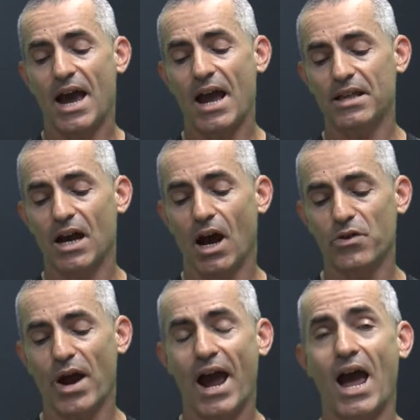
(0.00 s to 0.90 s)
and the
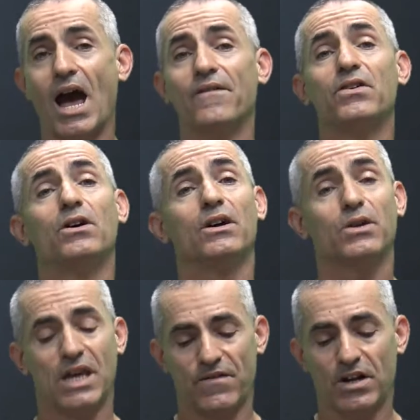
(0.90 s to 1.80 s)
other half
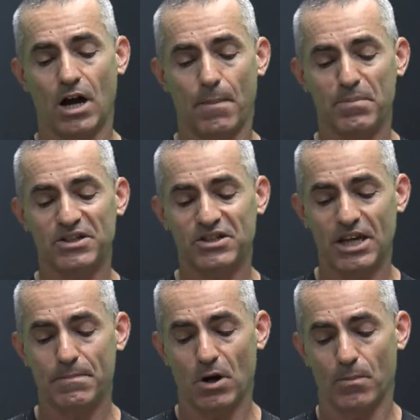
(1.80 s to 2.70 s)
given a
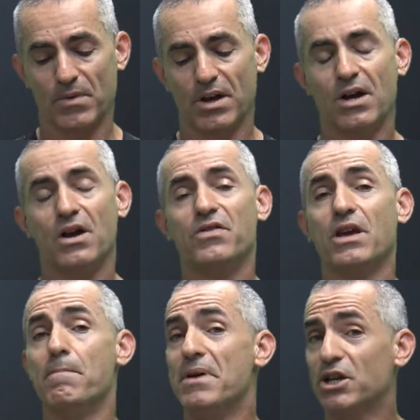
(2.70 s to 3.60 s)
placebo. The
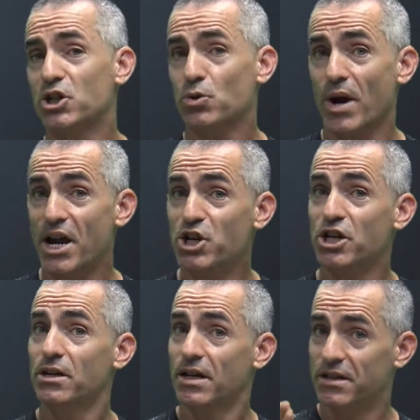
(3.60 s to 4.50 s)

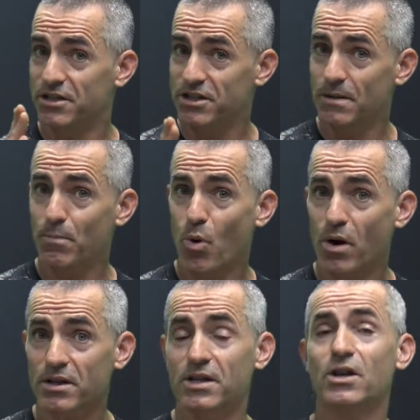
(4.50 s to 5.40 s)
administration, and this is
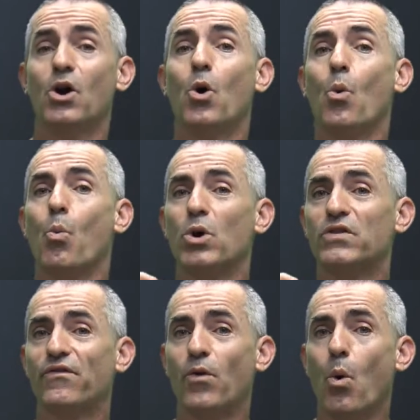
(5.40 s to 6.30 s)
important, was
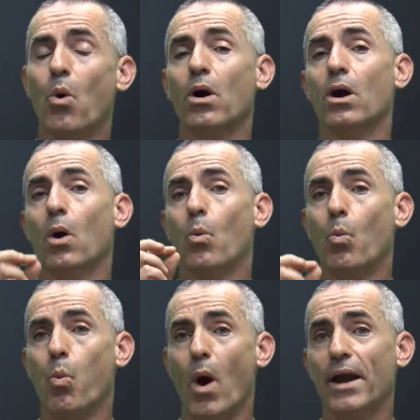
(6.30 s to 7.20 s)
4
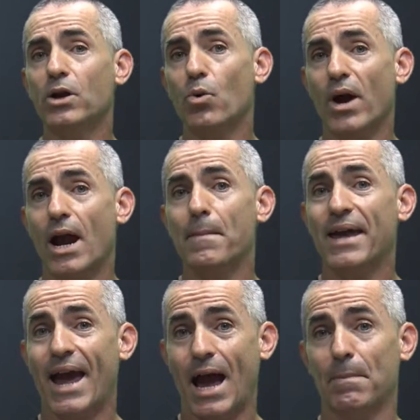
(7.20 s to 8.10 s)
1-gram
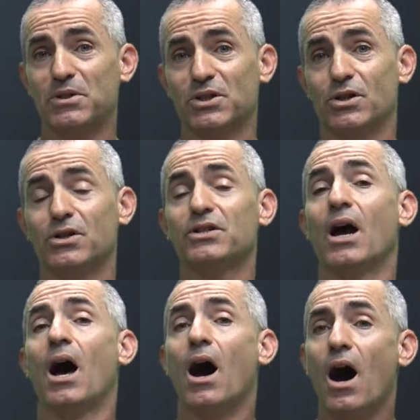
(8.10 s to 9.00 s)
capsules
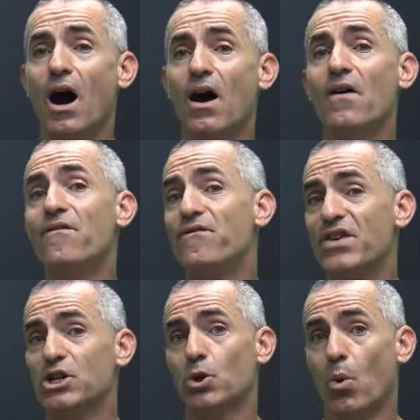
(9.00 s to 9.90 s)
of
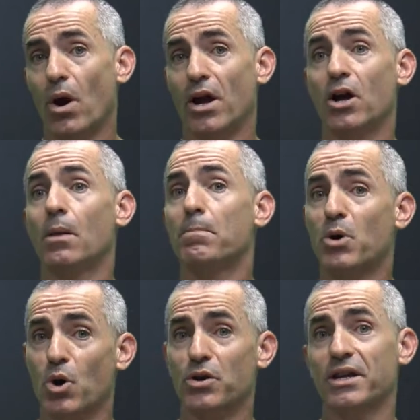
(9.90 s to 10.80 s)
fish oil
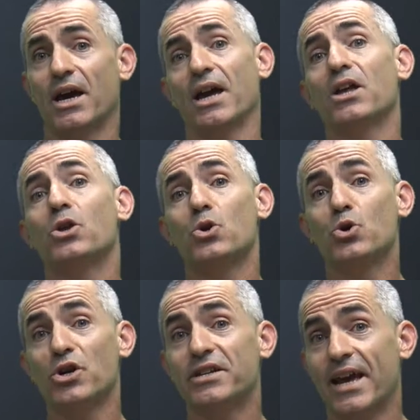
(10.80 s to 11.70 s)
per day,
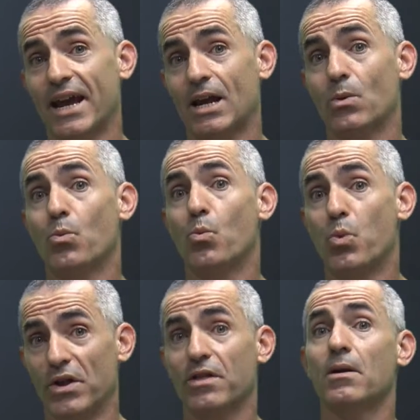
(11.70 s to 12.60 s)
usually taken
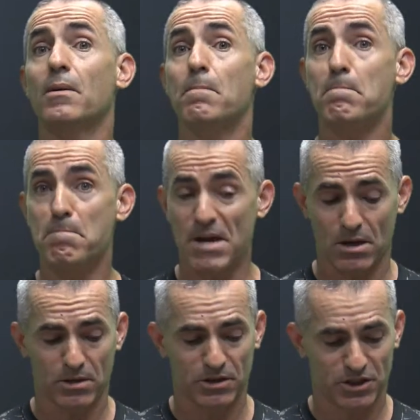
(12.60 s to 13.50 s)
with
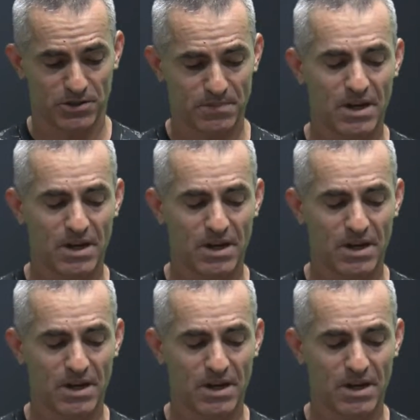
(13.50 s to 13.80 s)
meals.